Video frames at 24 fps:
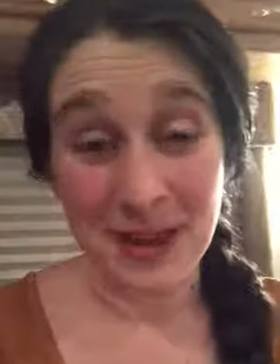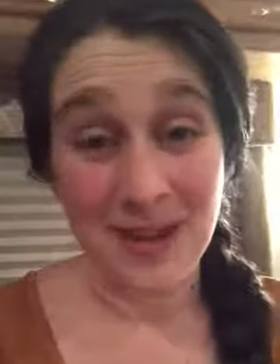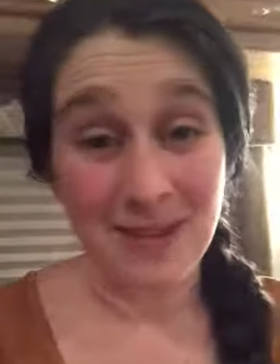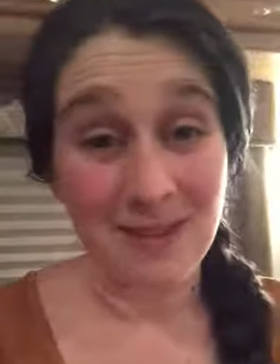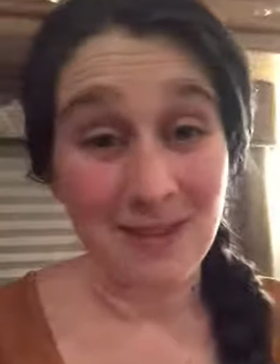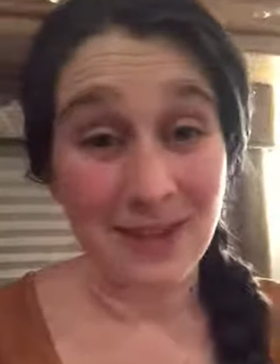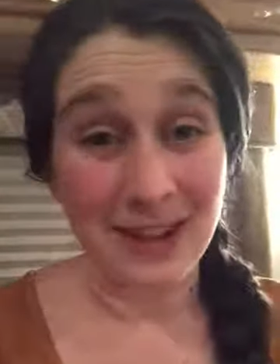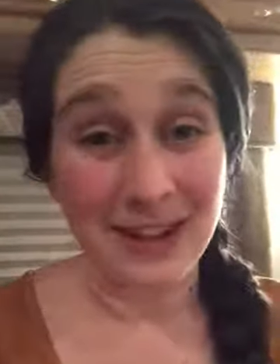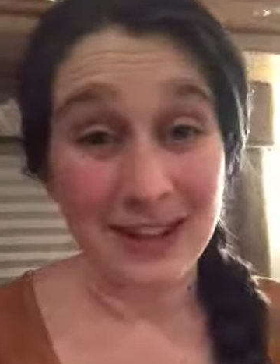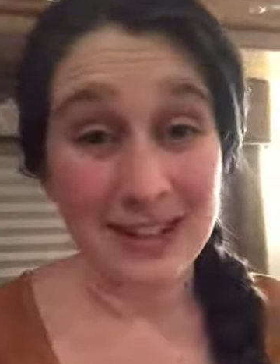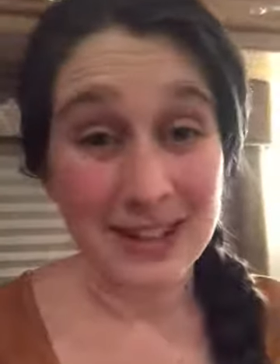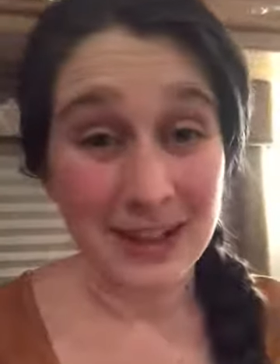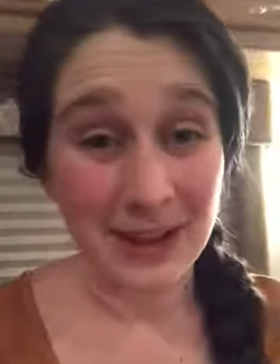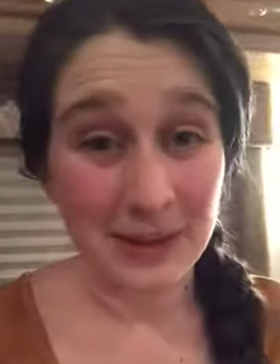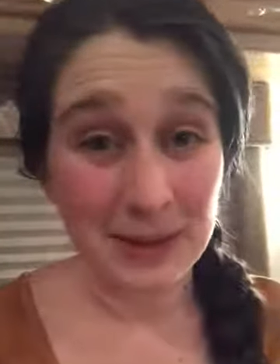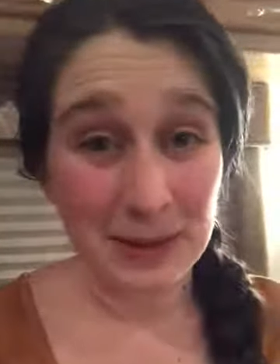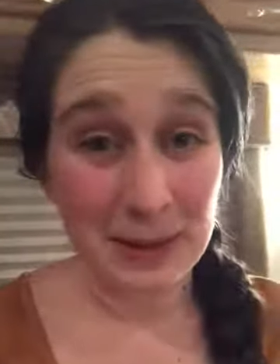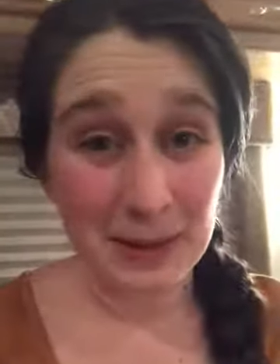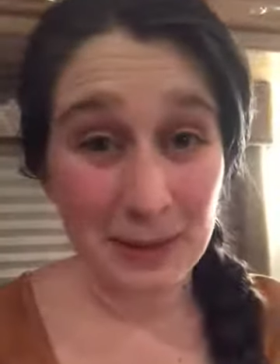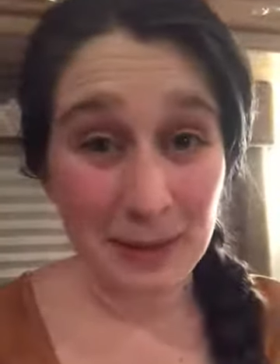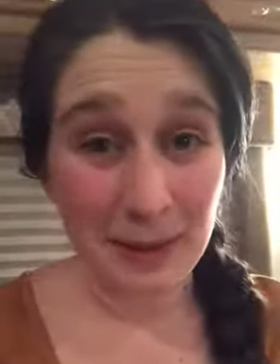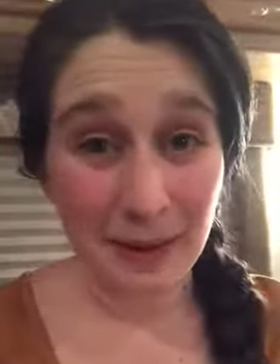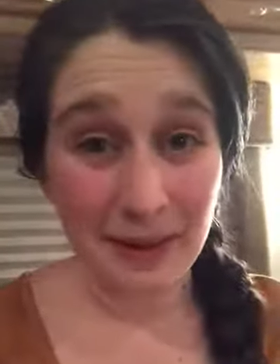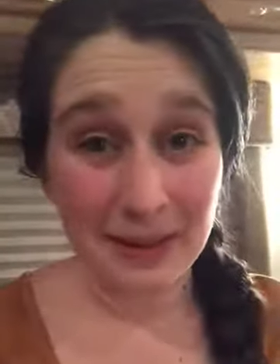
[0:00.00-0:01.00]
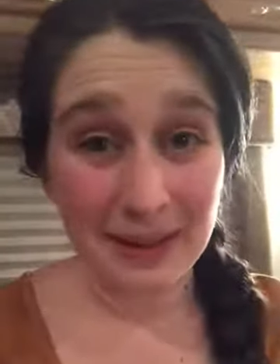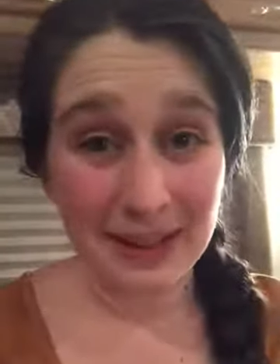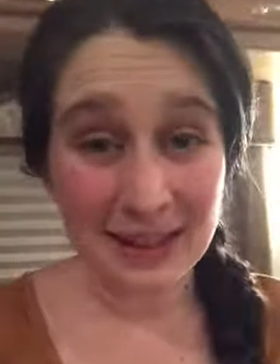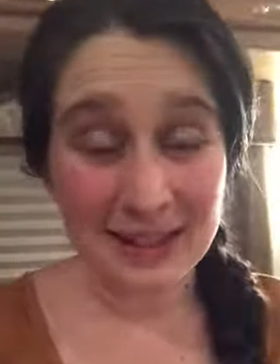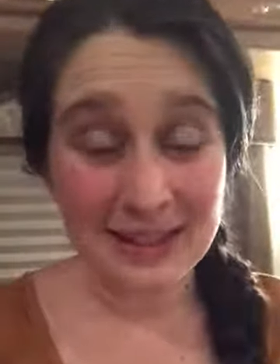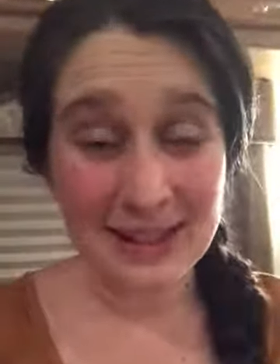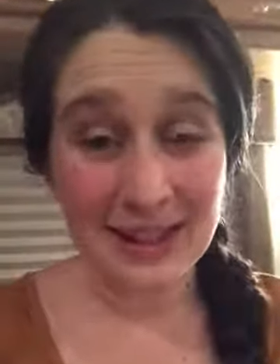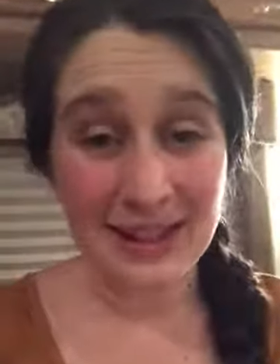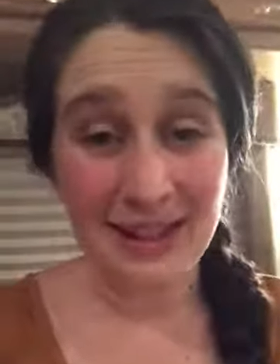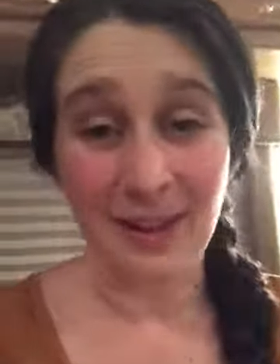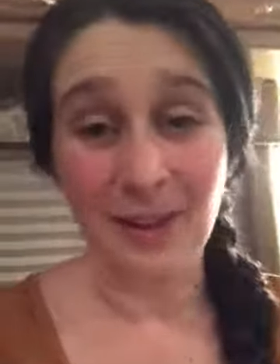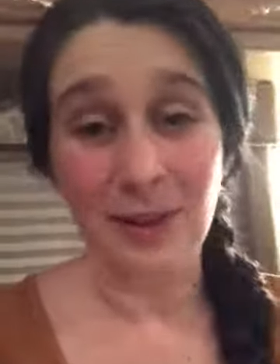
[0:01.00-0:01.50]
want to tell you about
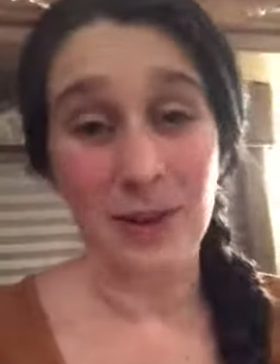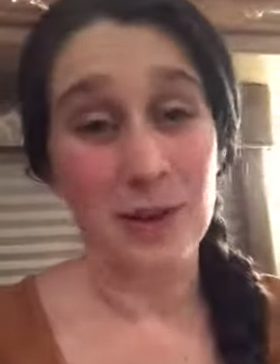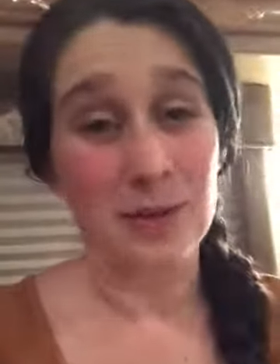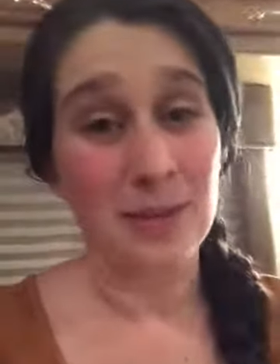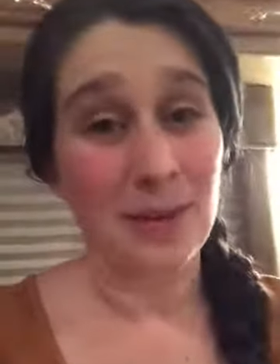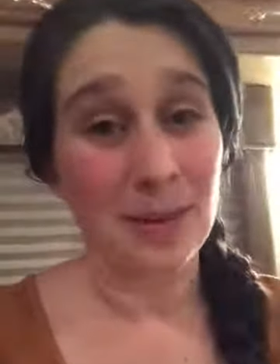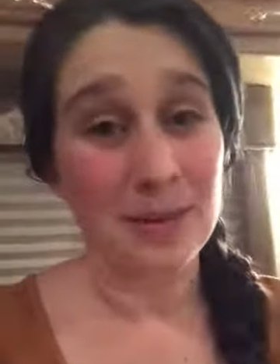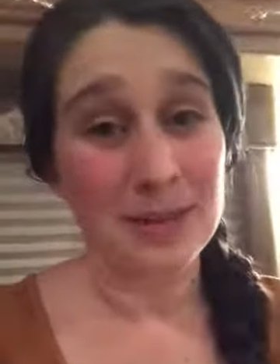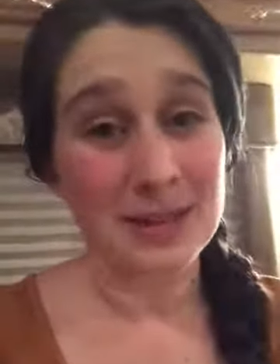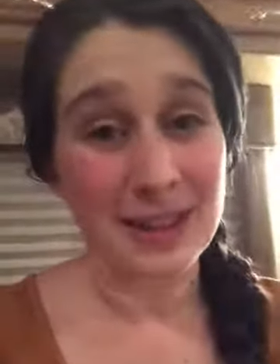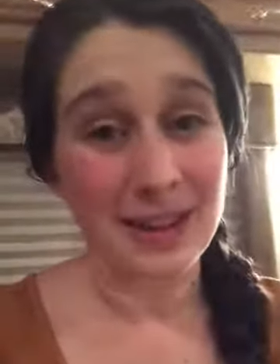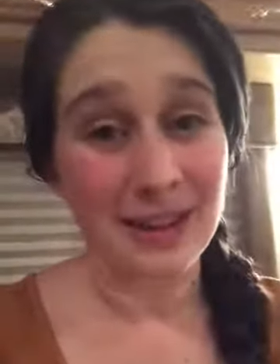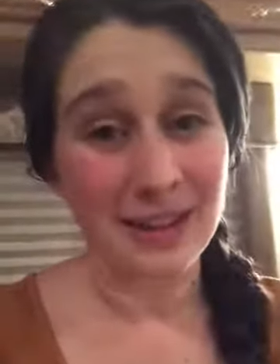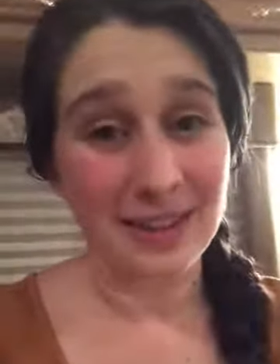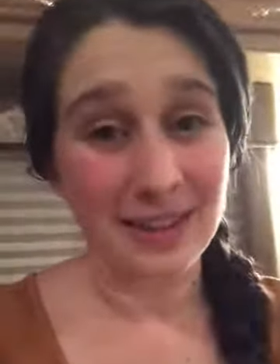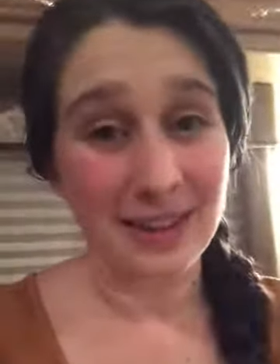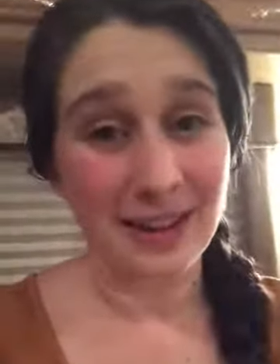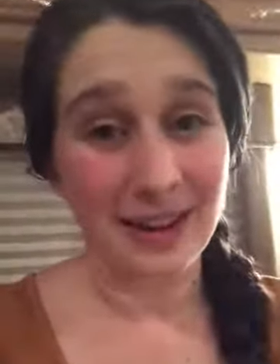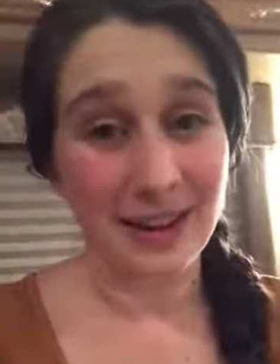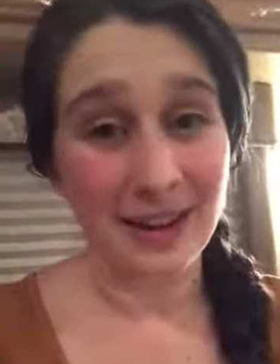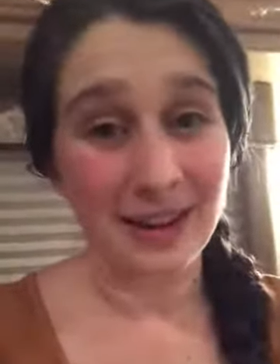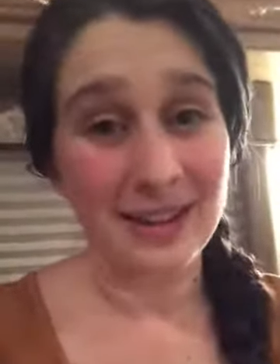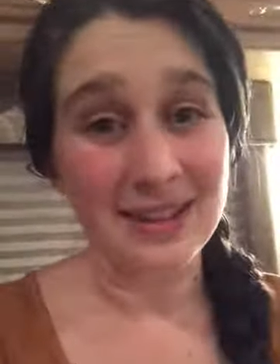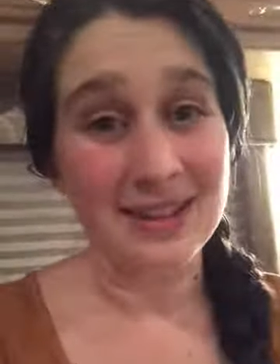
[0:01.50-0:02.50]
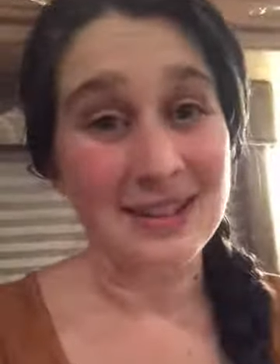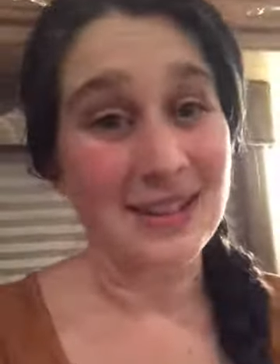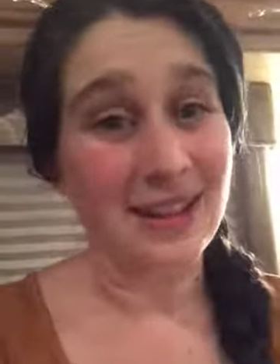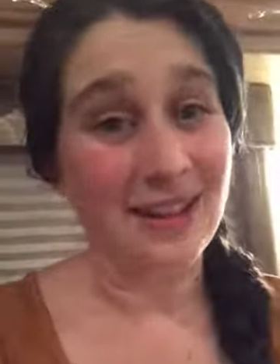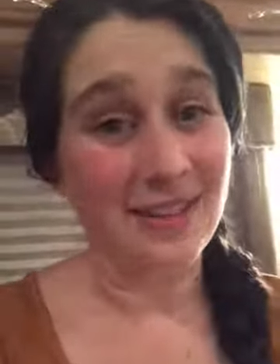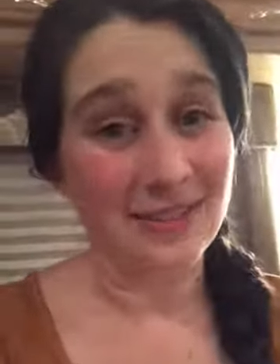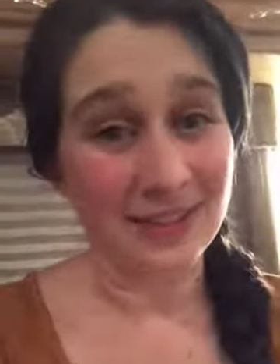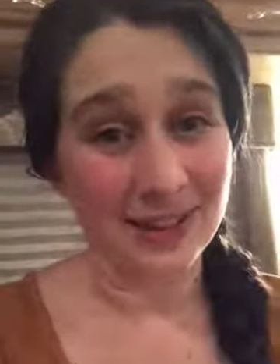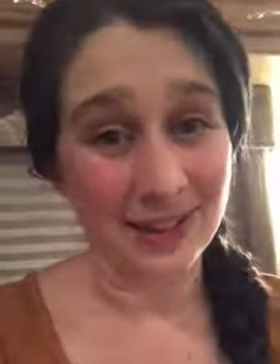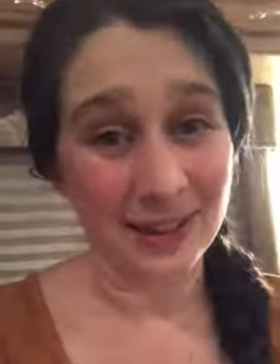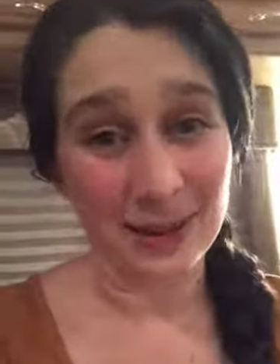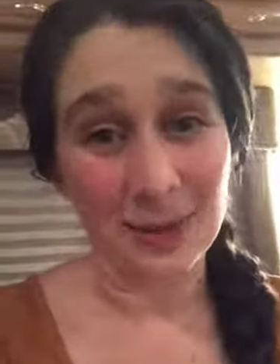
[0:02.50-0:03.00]
it all you mamas out there
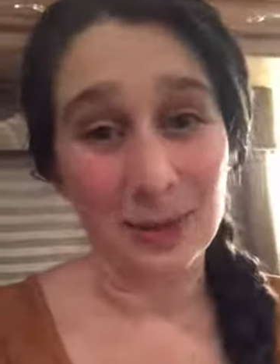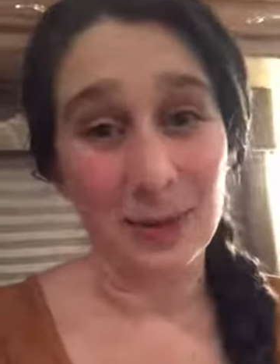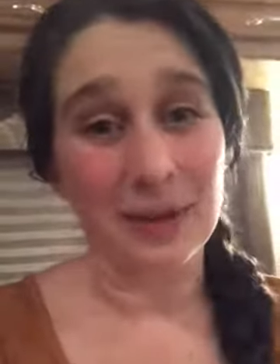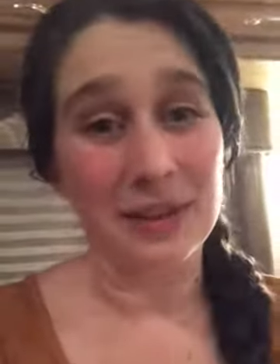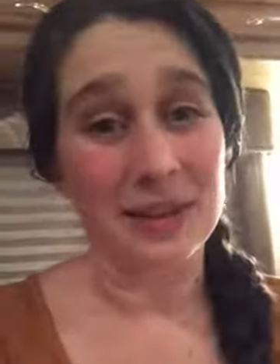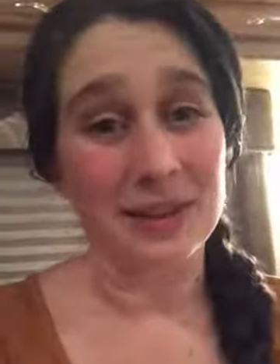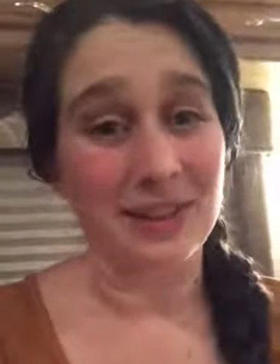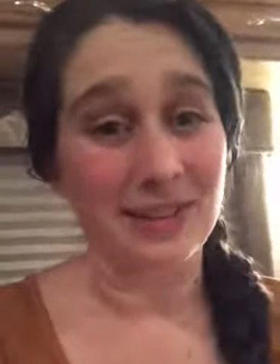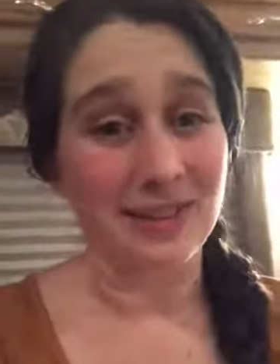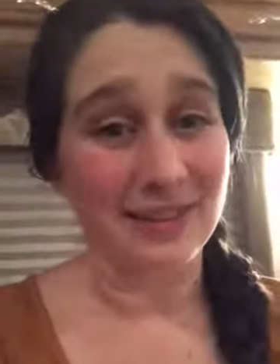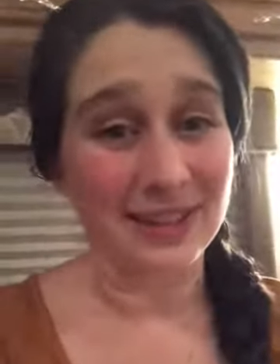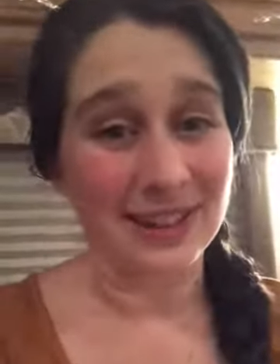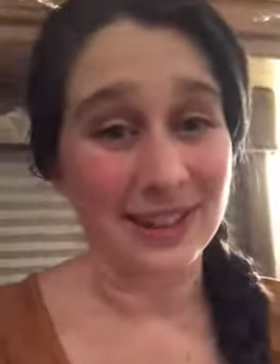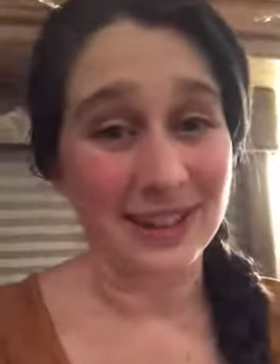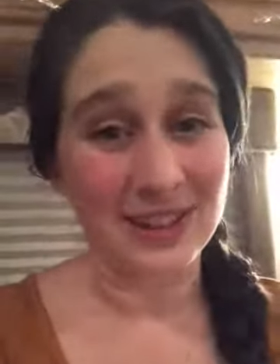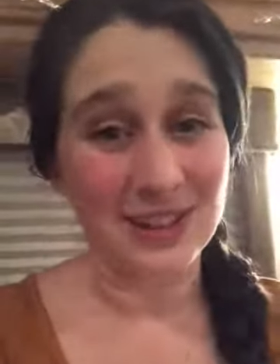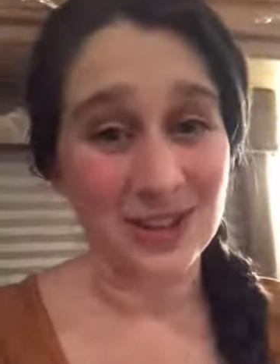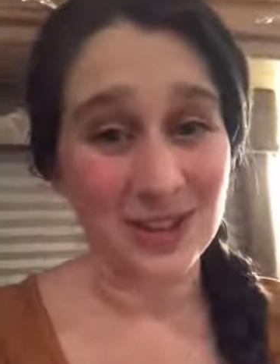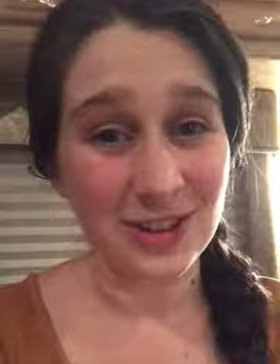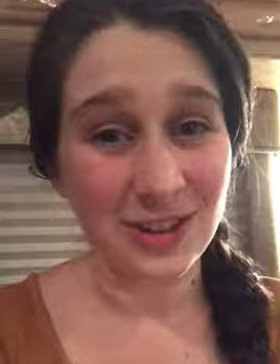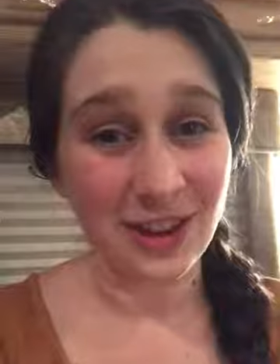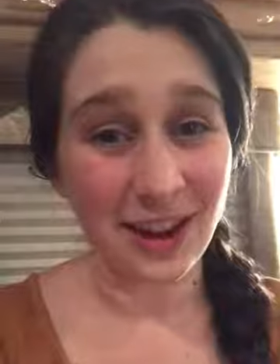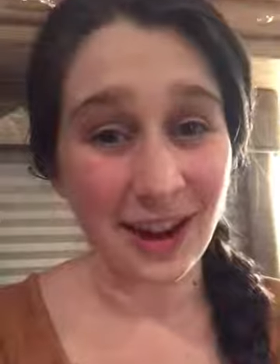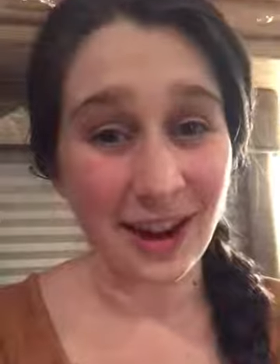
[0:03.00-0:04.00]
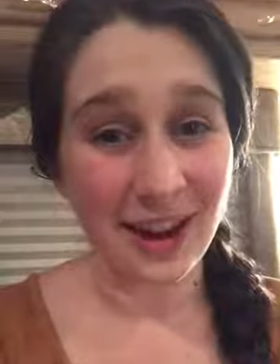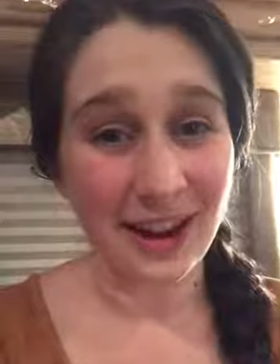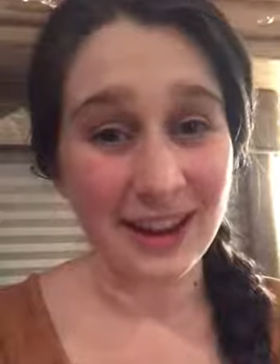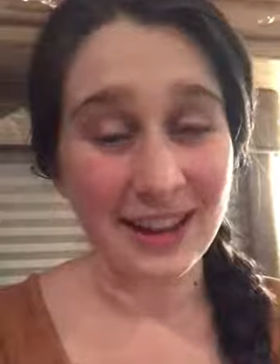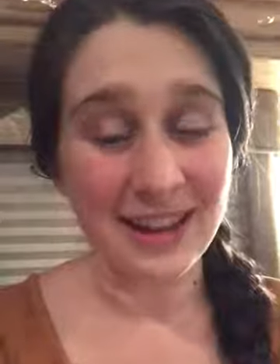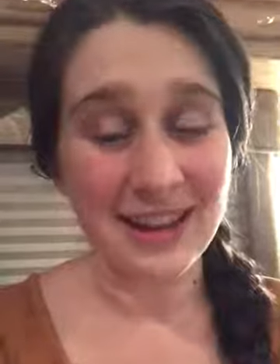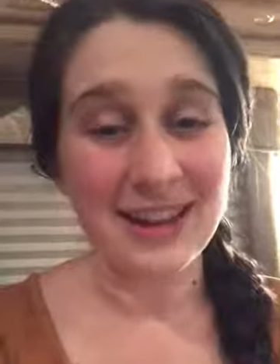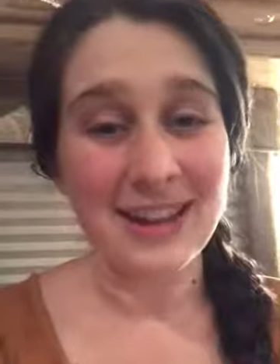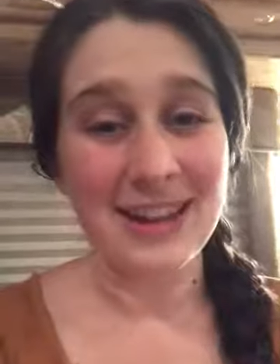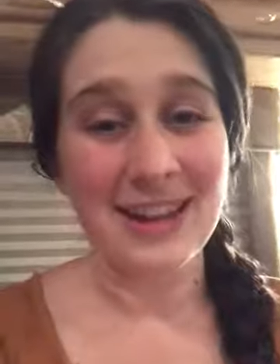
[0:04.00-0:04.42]
definitely worth giving it a try